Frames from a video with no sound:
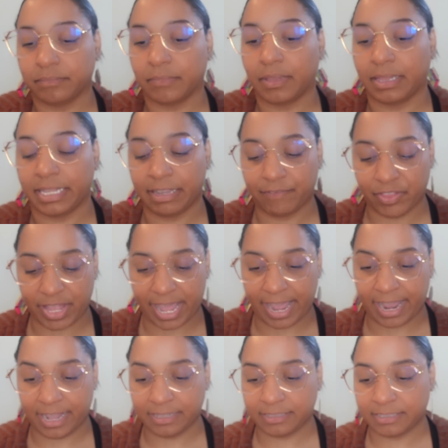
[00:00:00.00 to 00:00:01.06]
leave the
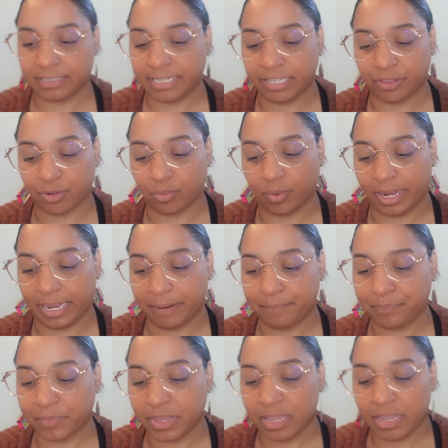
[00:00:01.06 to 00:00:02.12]
ads, either way.
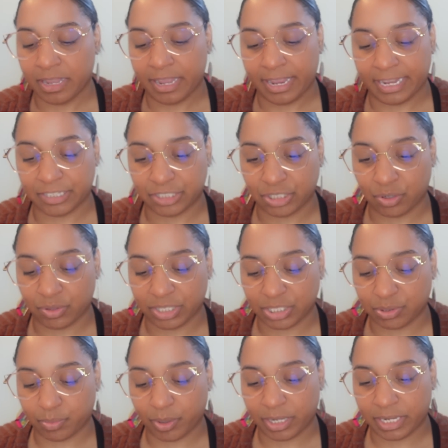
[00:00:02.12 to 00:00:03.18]
And so
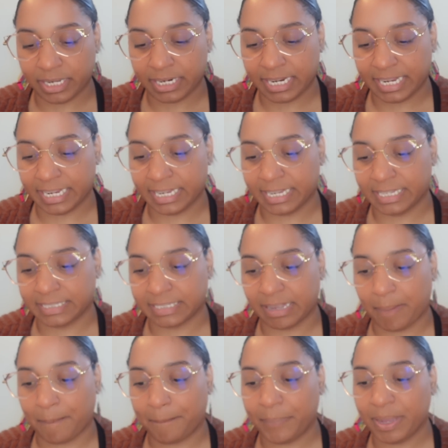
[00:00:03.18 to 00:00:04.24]
this one is
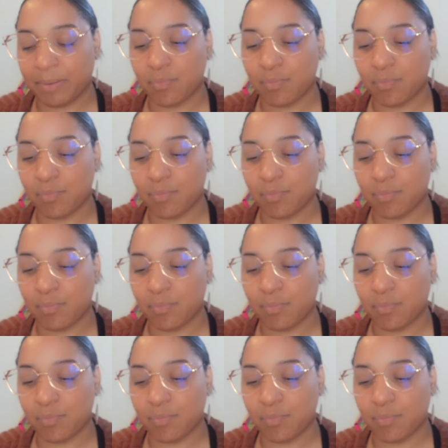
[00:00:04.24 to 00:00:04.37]
a bit